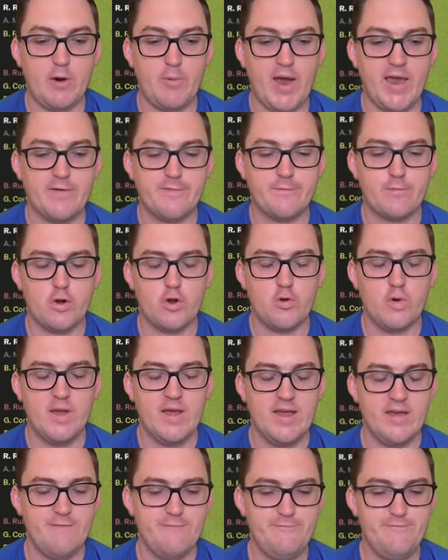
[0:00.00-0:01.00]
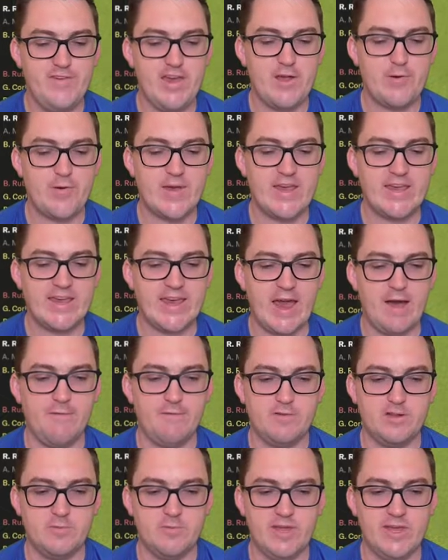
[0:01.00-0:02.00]
our way through very
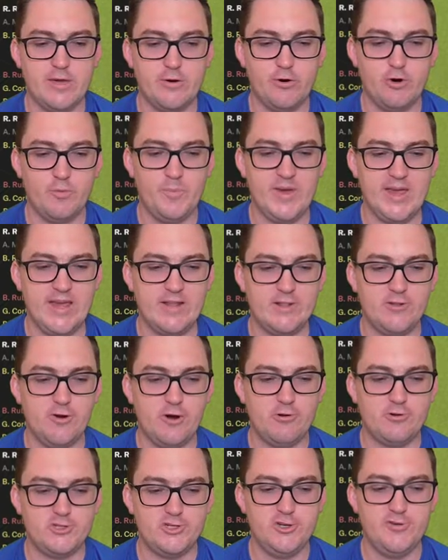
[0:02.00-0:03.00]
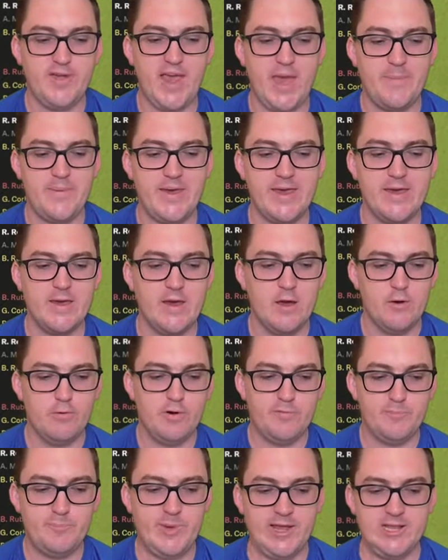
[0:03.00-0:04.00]
comfortably, albeit not too happy
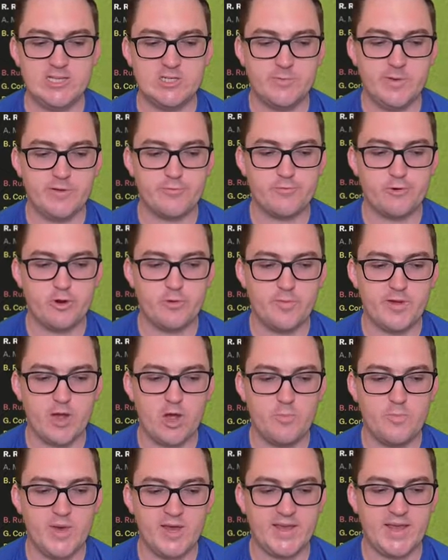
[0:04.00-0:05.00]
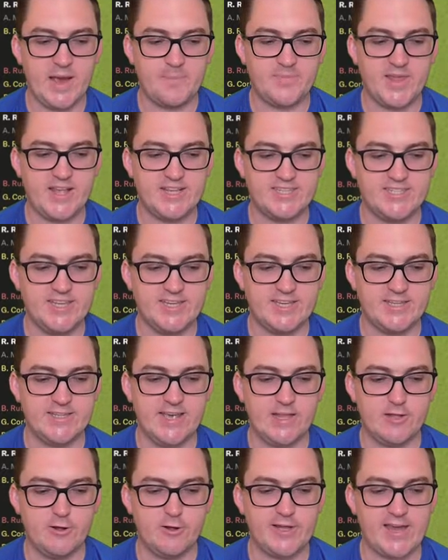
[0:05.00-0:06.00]
with Benjamin Rubio picking up that second
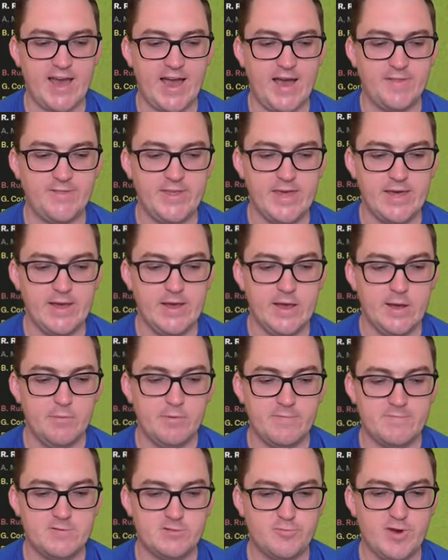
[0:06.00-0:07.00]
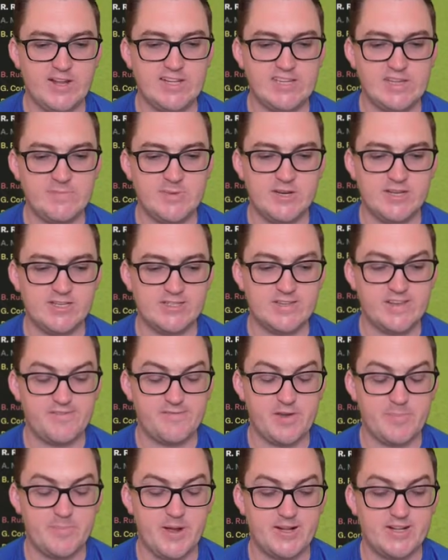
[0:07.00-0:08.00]
yellow card there with 20 minutes
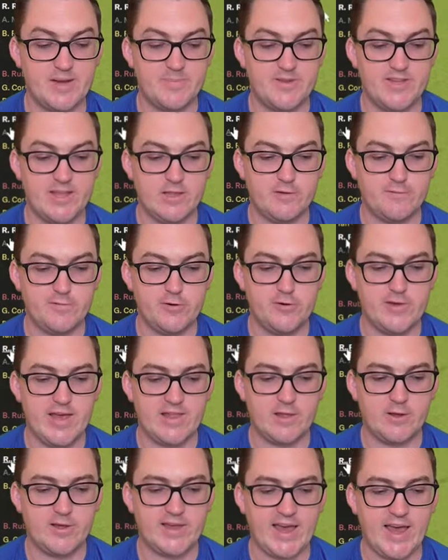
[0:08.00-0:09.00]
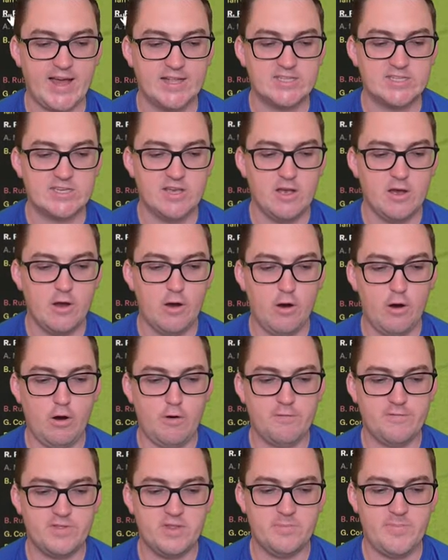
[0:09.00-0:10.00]
left. We picked up another few yellow cards
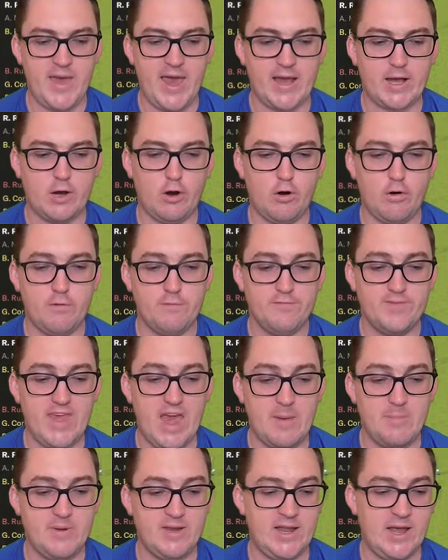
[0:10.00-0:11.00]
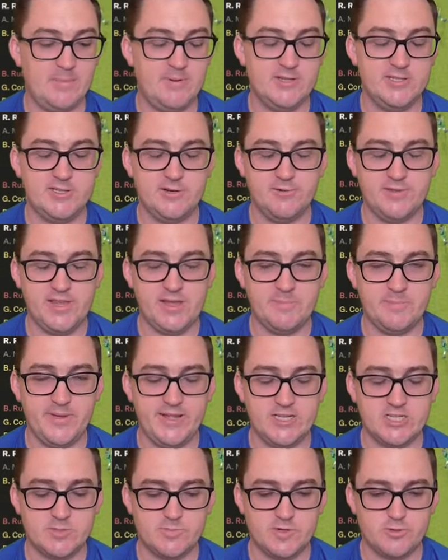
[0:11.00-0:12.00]
off the back of that, but up until then,
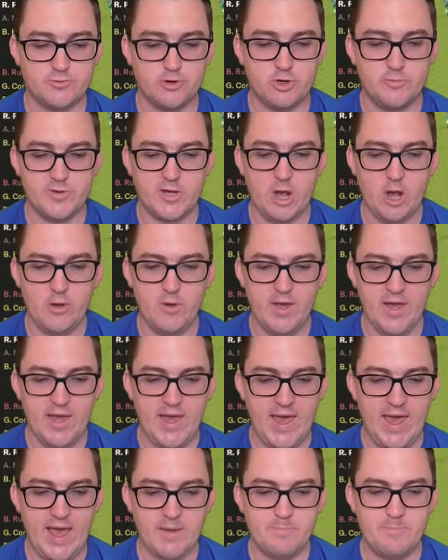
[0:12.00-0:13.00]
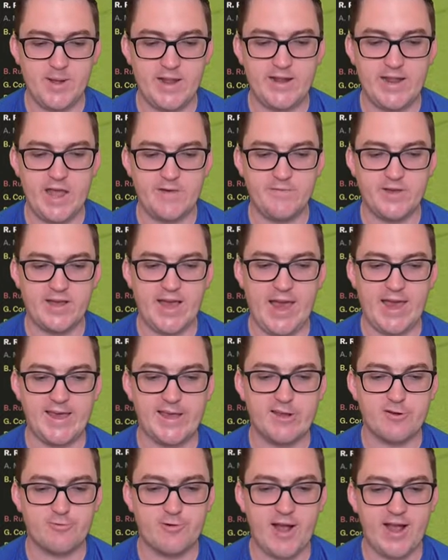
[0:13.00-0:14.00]
Benjamin Rubio had been having a
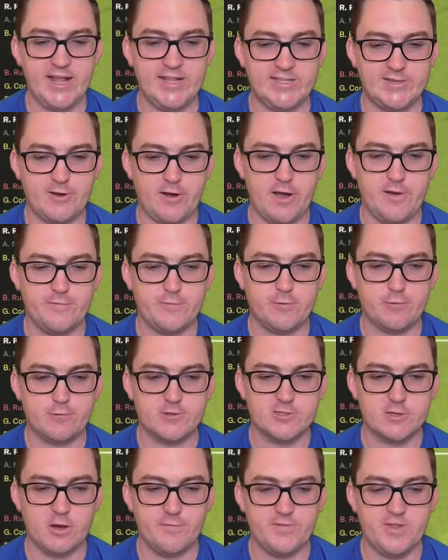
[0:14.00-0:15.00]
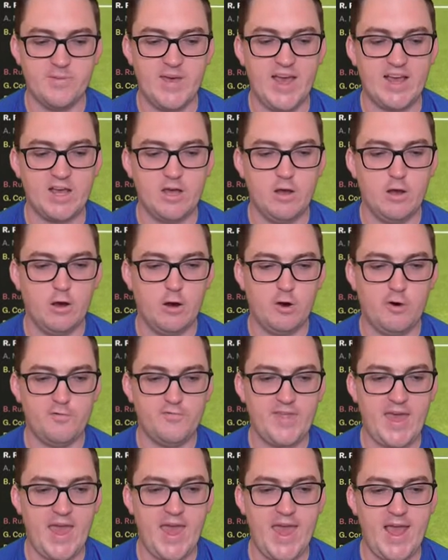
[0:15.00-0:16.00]
great tie, of course, off the back
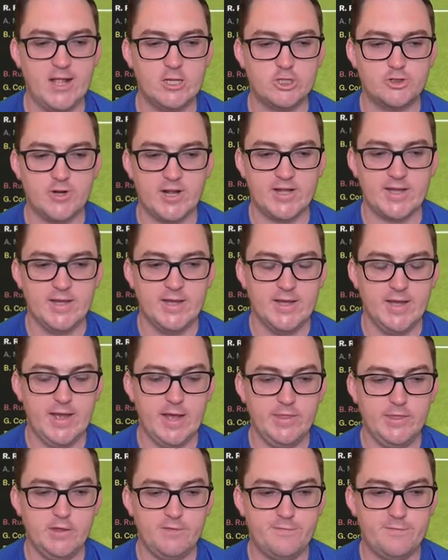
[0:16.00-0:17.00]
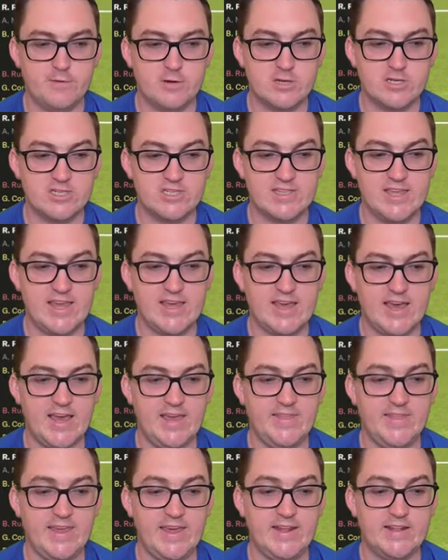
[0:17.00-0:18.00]
of that hat trick in the first leg.
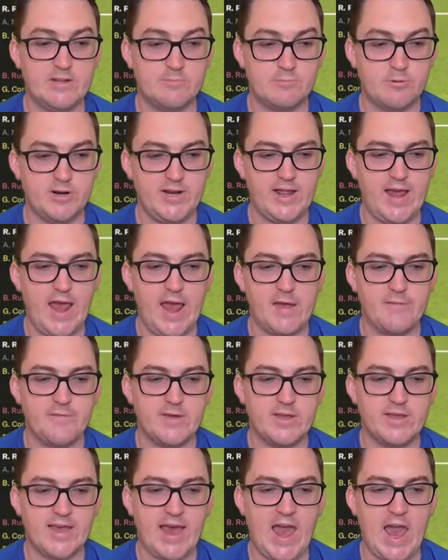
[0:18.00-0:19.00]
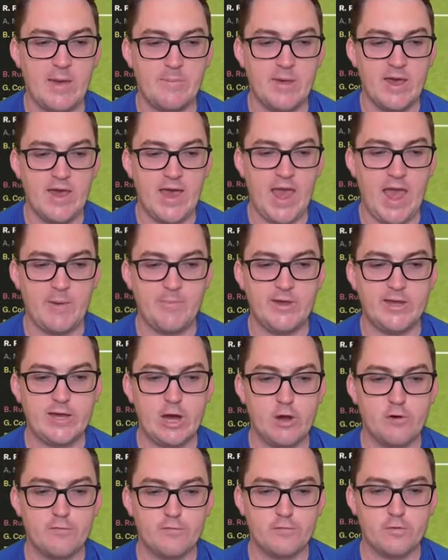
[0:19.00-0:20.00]
In the end, a pretty even game, and we
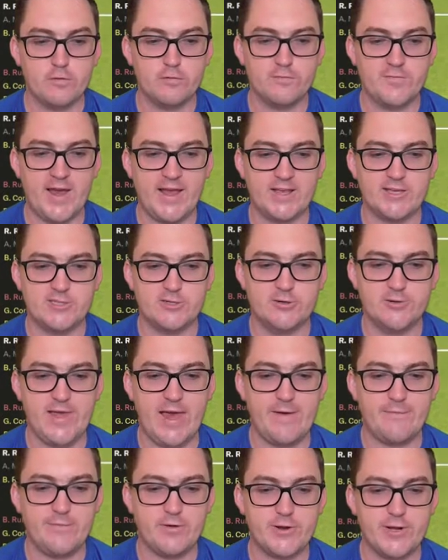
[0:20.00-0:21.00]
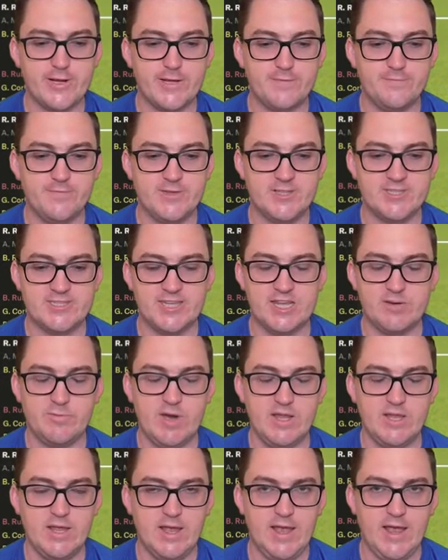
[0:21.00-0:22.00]
go through thanks to that very convincing
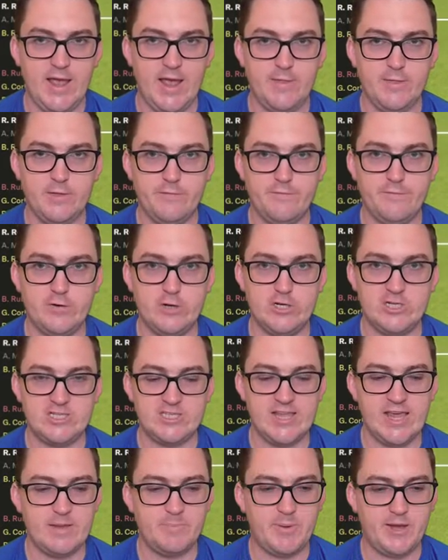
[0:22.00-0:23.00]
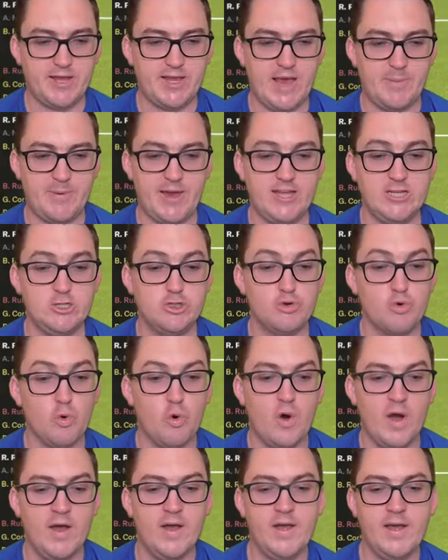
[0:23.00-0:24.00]
win in the first leg, picking up a
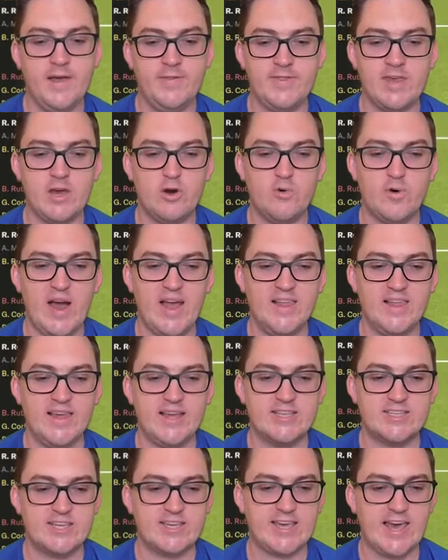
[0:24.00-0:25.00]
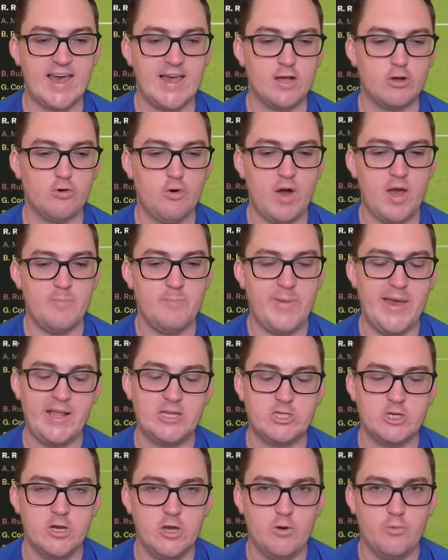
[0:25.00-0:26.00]
draw in the away leg. So can't quite
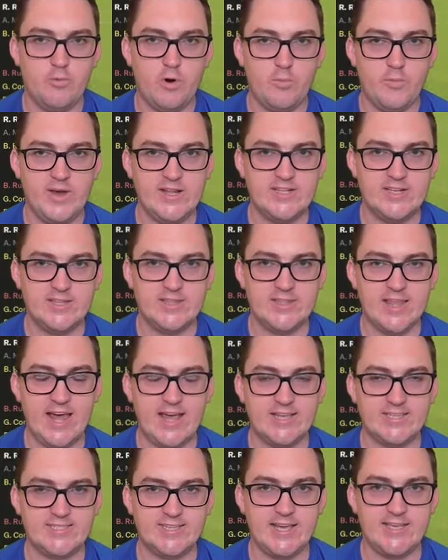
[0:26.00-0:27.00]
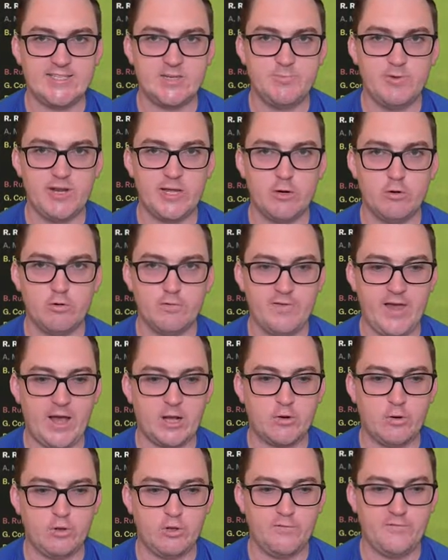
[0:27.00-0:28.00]
match what we did last season, winning all of
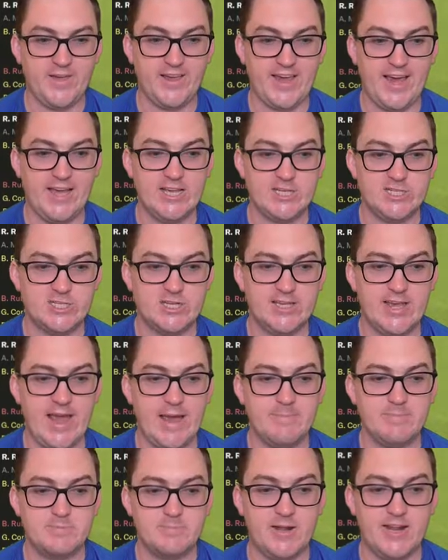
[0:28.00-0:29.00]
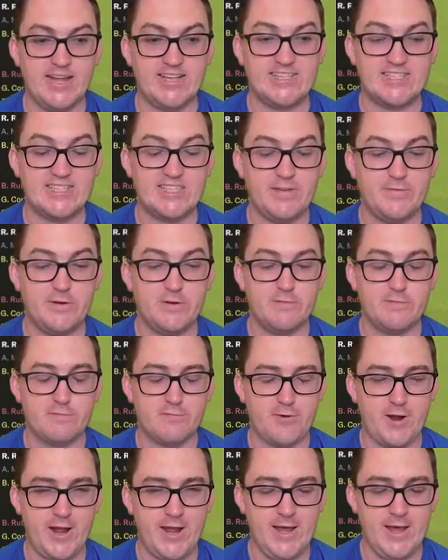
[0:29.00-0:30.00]
our qualification games, but a
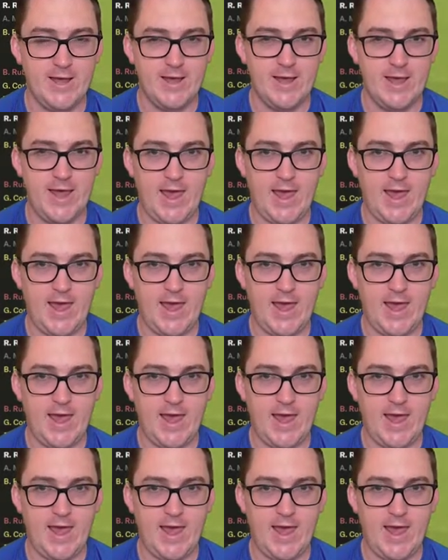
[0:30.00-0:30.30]
7-3